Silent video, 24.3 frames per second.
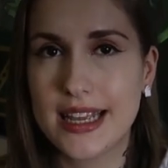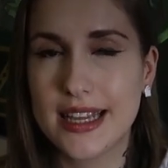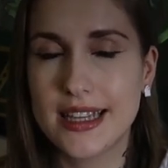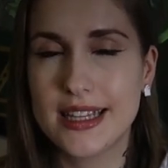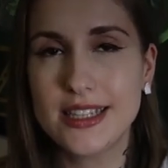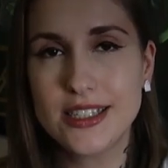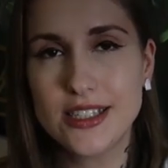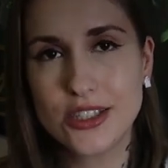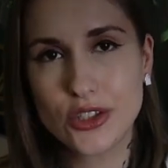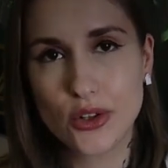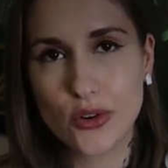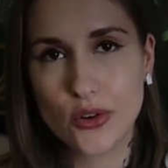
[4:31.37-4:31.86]

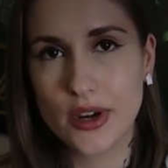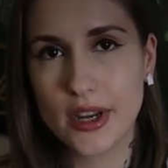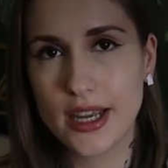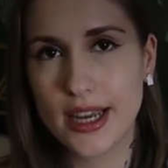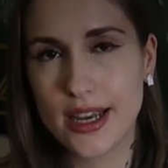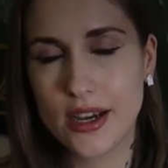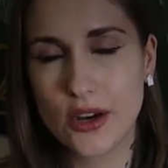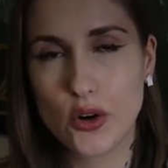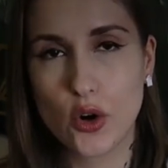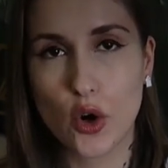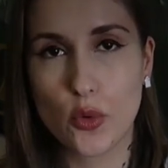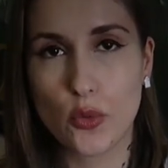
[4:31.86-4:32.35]
this story
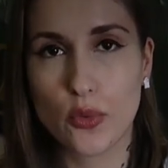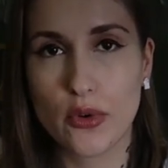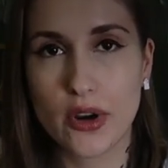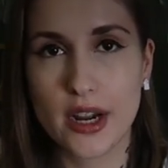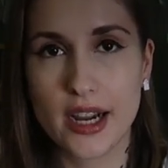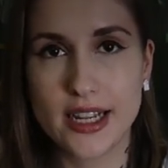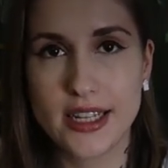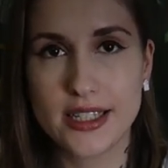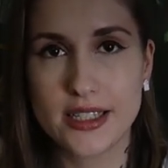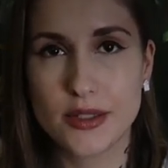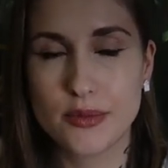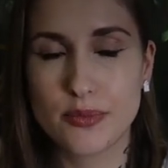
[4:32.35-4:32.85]

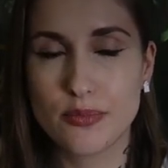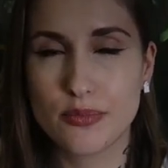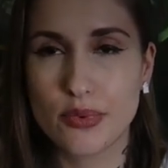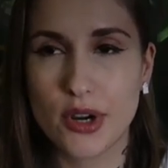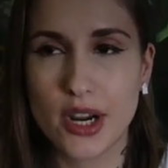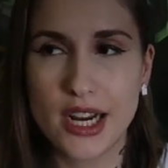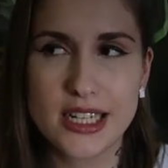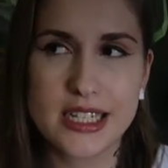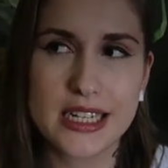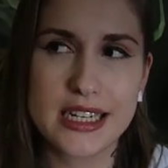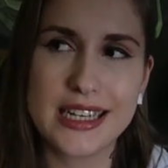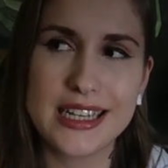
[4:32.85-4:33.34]
incorporates
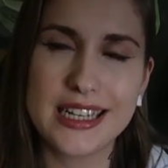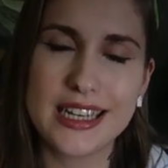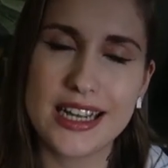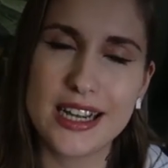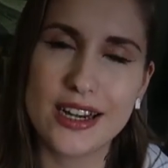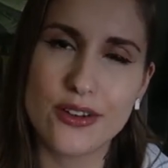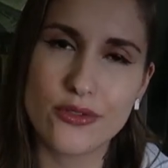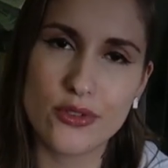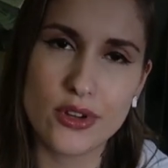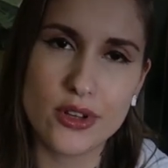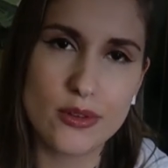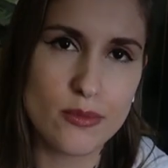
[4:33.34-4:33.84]
practically
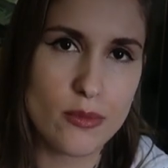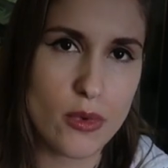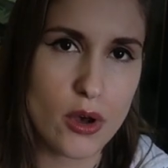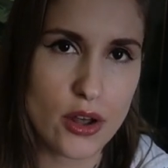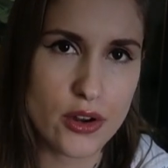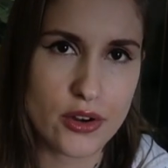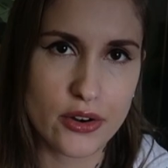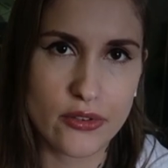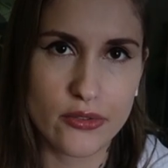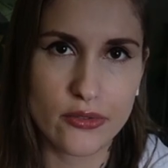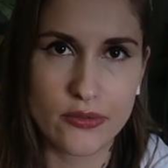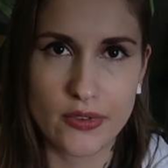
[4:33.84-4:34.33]
every
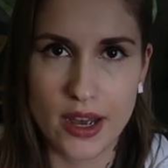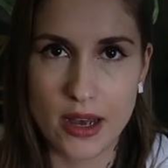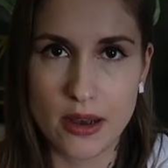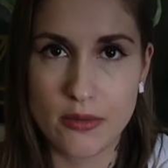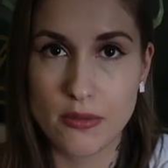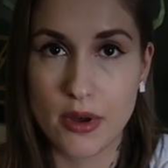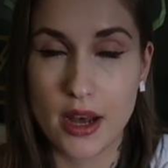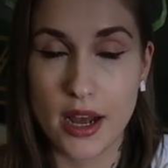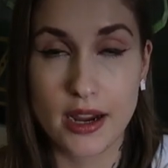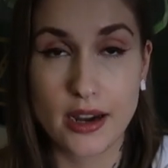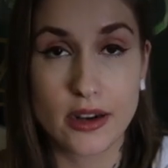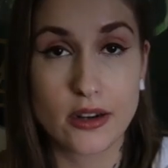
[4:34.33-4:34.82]
modern
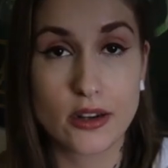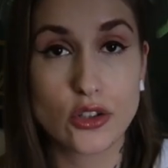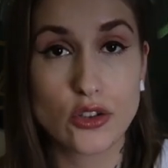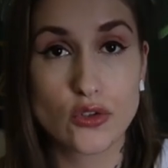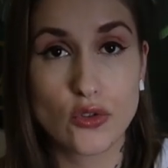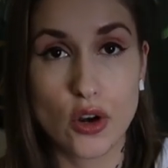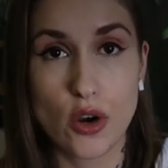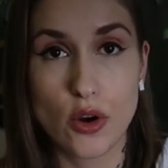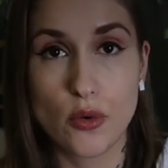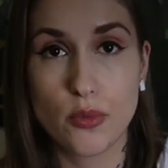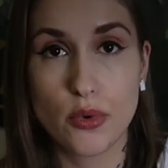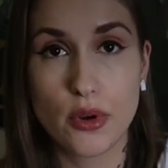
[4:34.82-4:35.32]
vampire
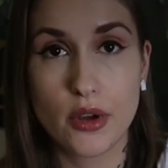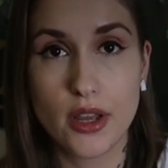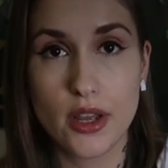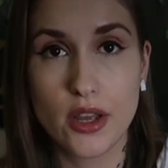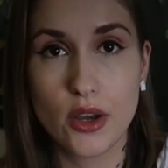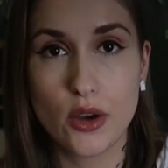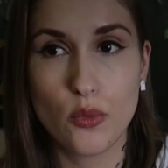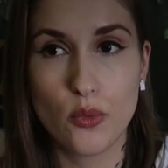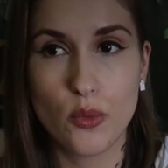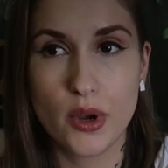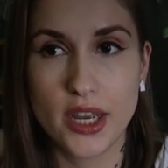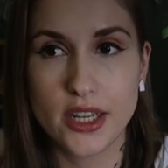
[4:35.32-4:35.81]
trope,
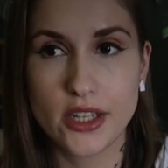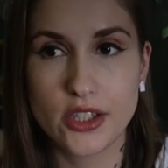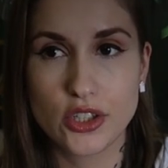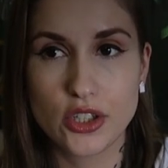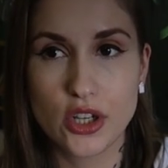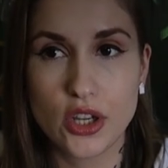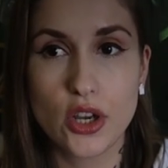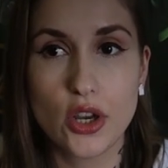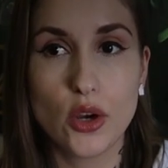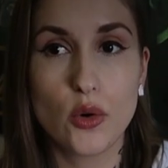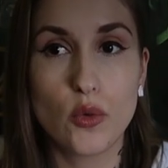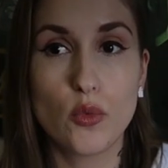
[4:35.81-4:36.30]

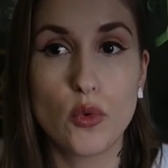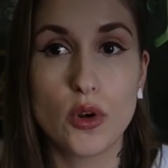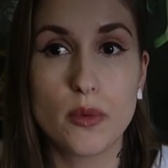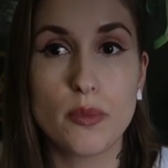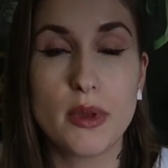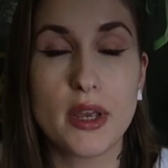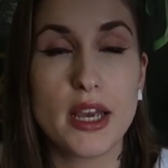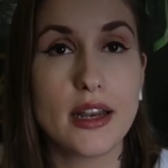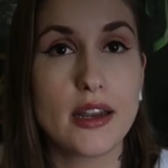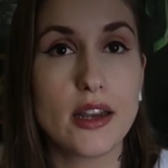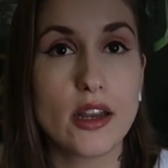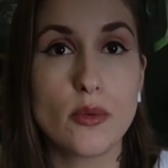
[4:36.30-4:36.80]
which would
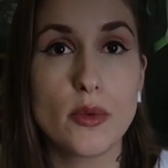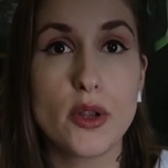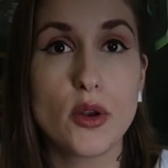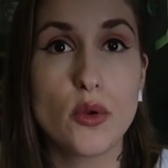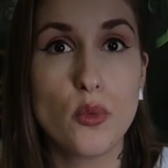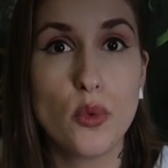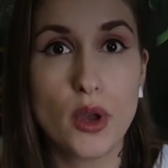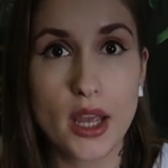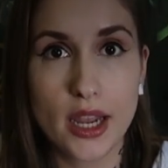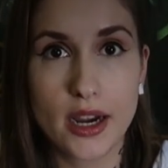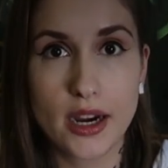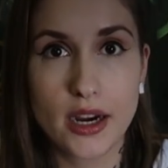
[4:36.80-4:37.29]
be a little
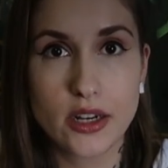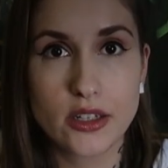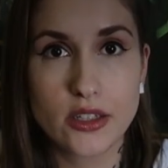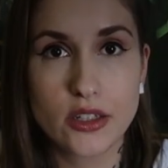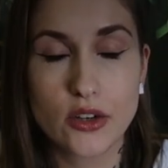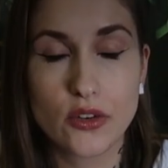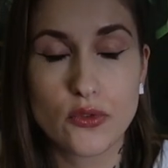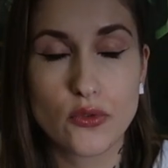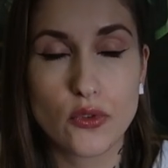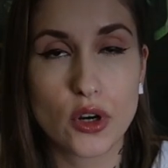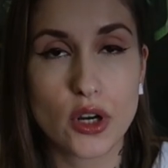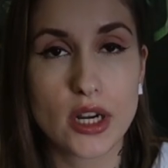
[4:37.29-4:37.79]
bit
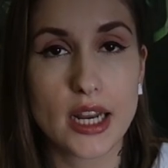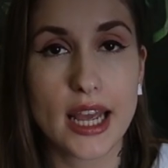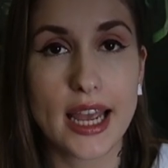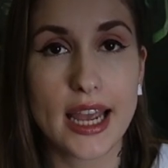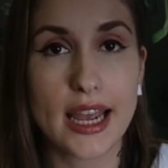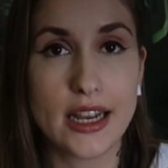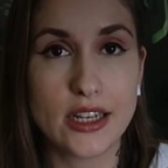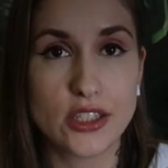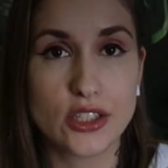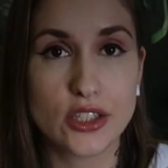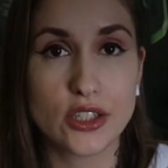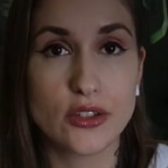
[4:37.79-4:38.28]
weird for an
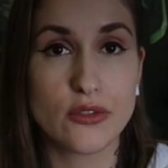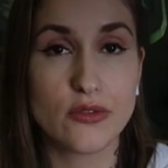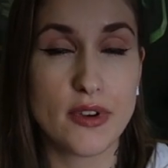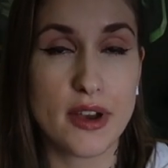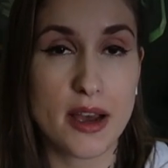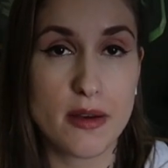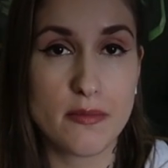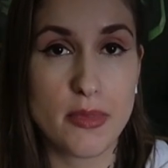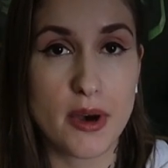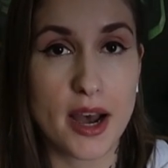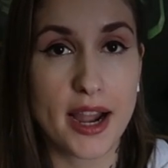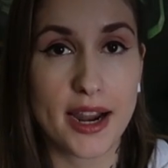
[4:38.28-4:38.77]
ancient
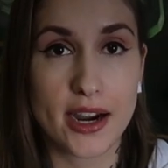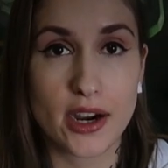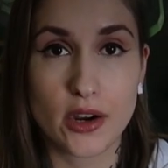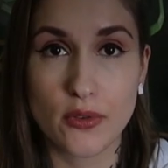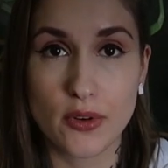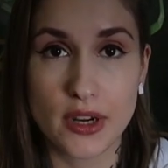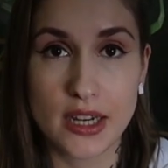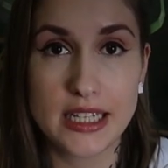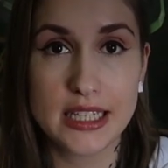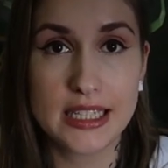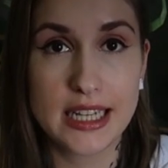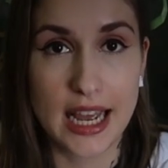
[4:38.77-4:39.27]
vampire
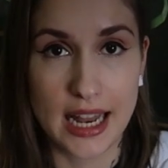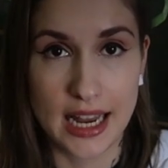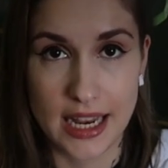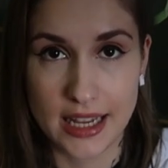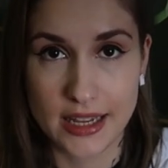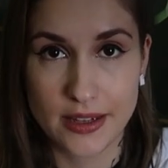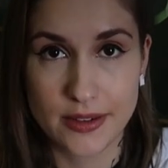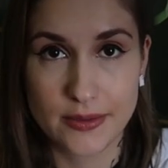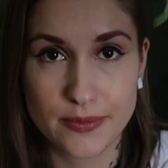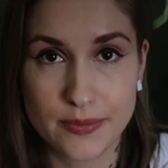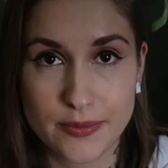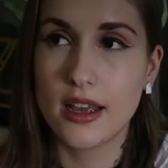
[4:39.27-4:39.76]

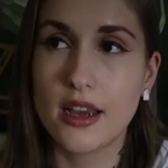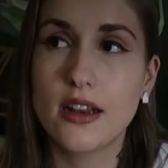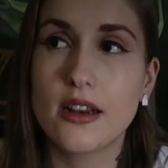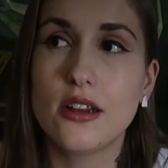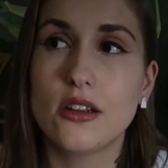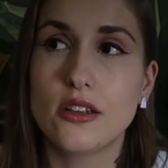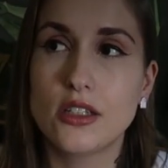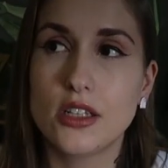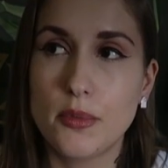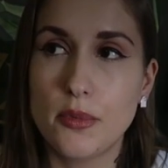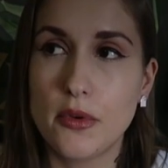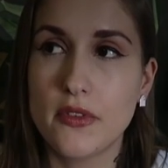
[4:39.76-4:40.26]
retelling. And
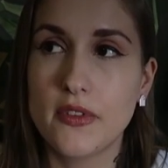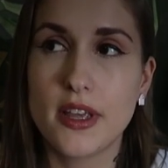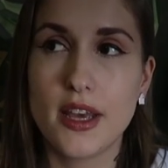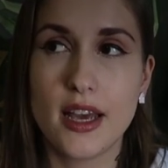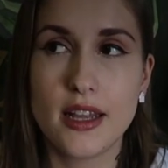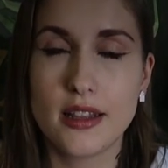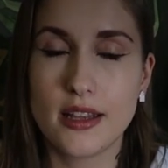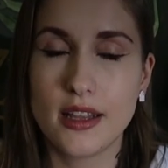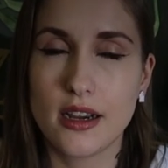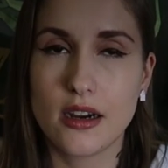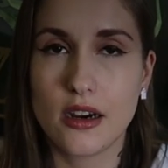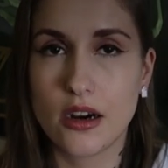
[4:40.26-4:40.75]
on top of
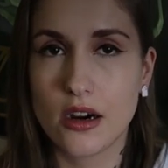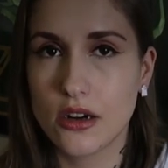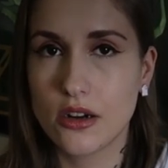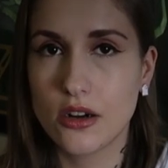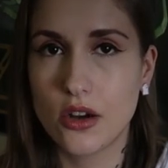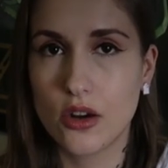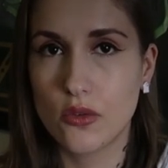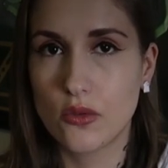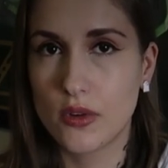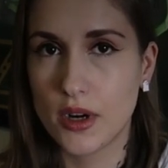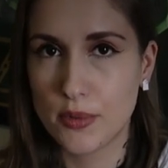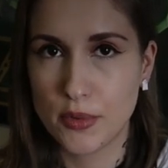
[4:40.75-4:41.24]
that, there are
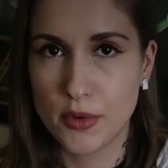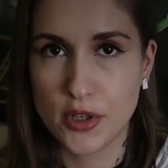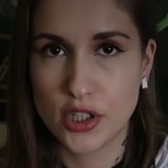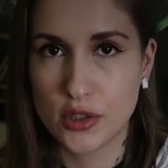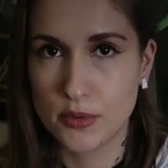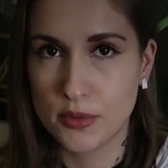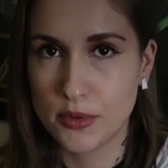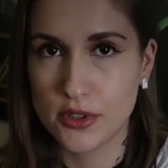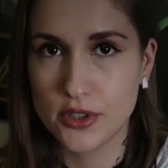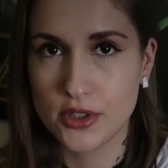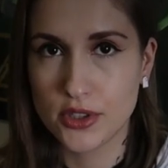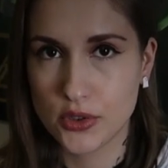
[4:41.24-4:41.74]
no
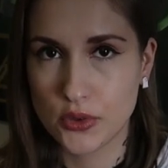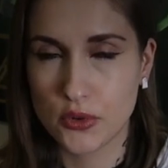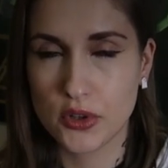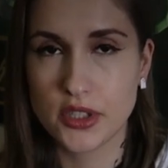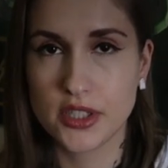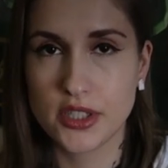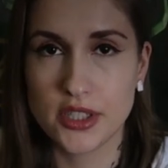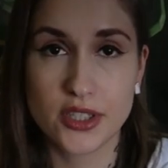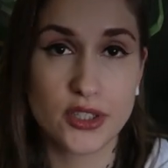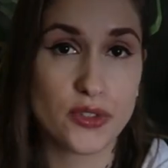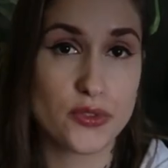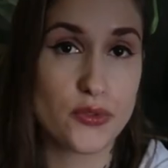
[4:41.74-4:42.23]
reputable
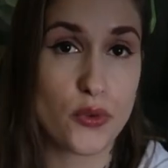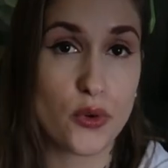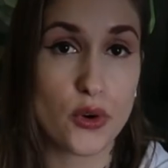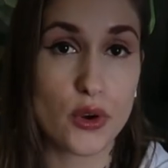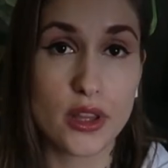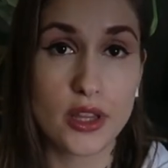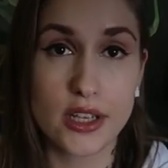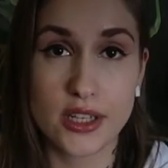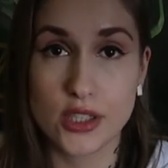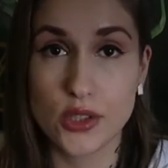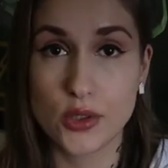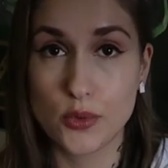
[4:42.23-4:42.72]
sources for
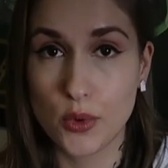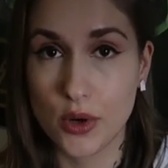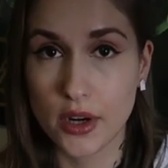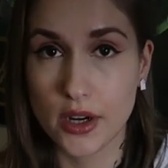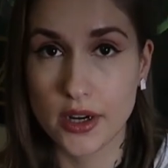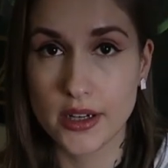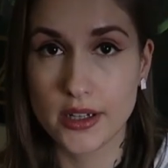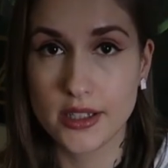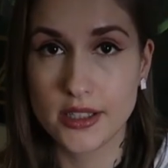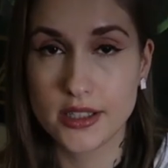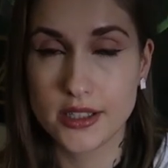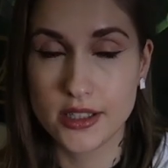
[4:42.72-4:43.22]
this
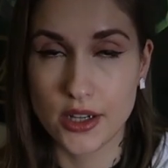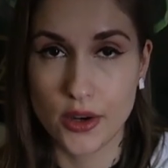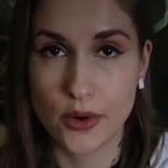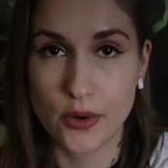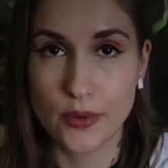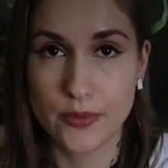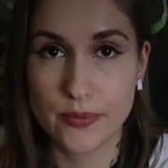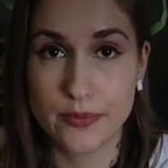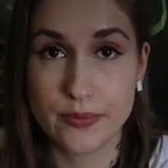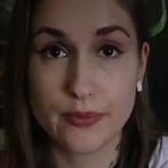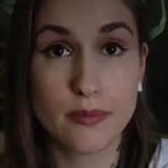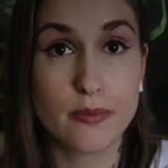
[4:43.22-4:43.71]
work,
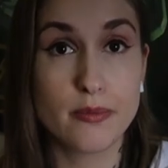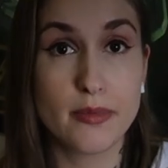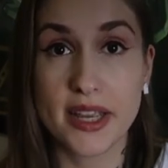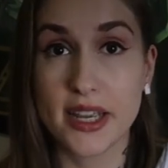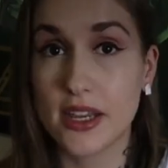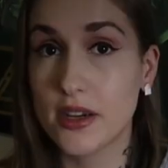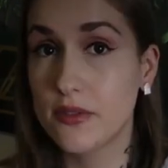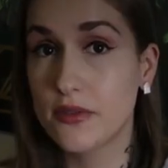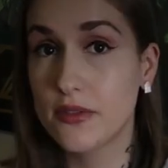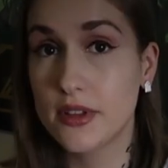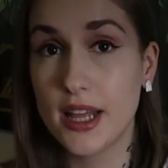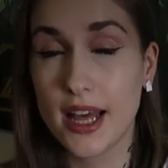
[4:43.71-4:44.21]
so
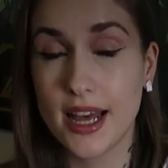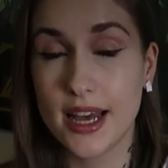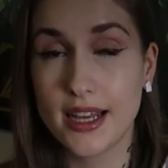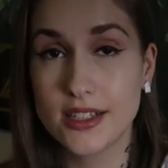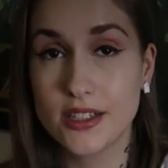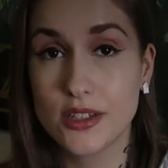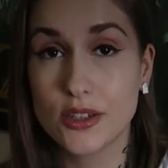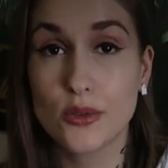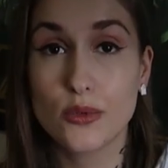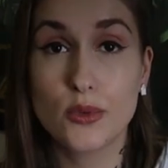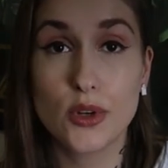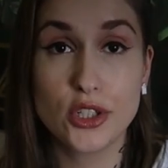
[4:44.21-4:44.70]
make of
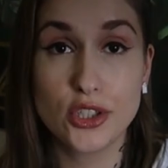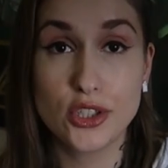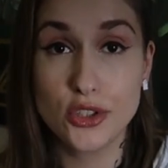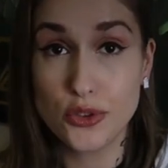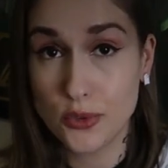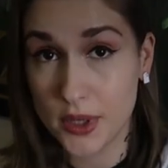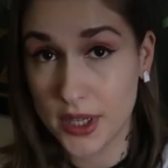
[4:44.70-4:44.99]
that what you